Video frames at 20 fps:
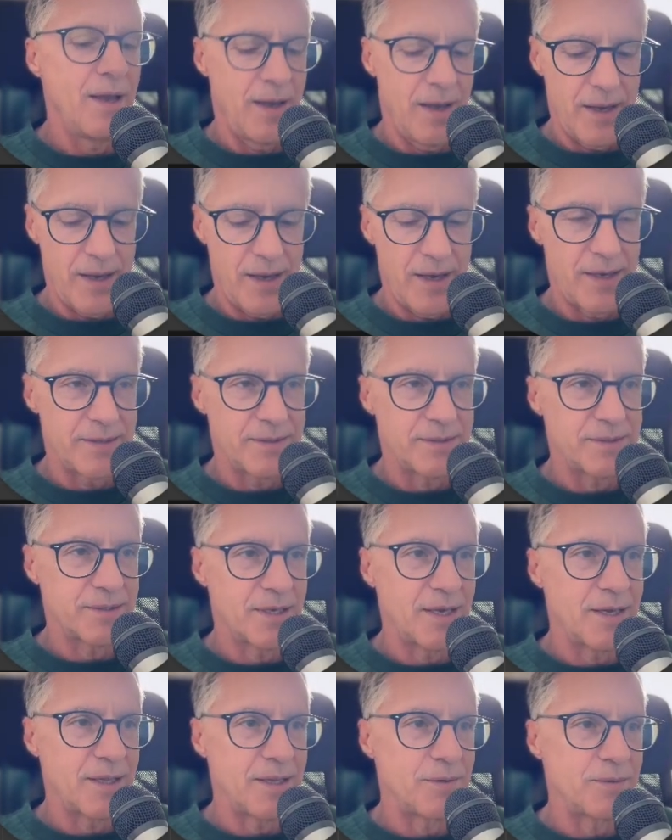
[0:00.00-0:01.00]
and
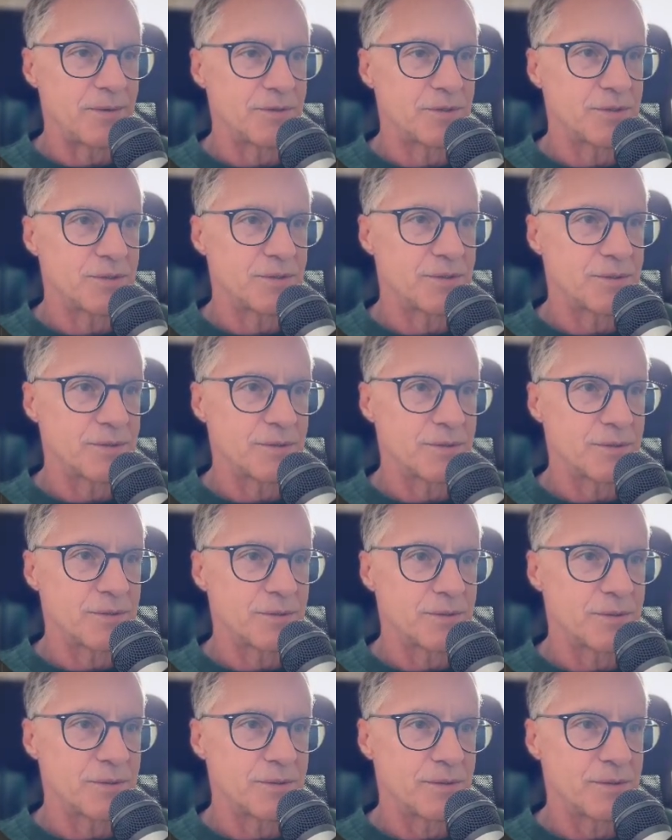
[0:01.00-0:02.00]
scale it.
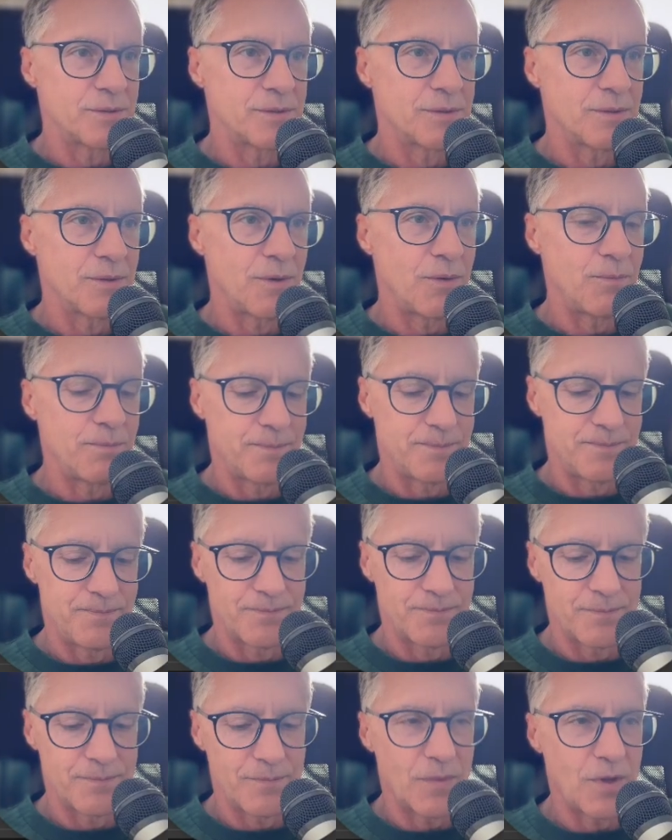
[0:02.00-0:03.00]
Oh,
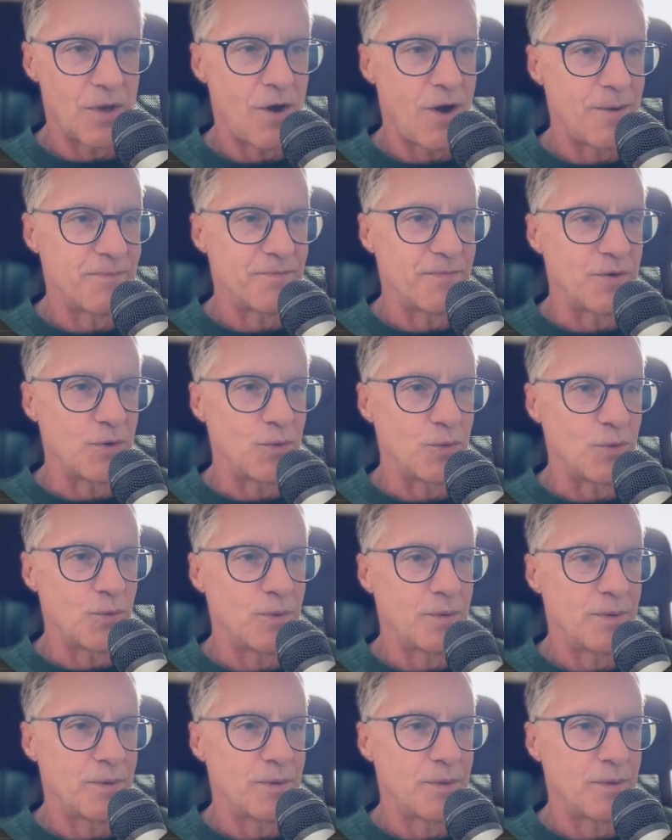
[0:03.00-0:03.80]
top view.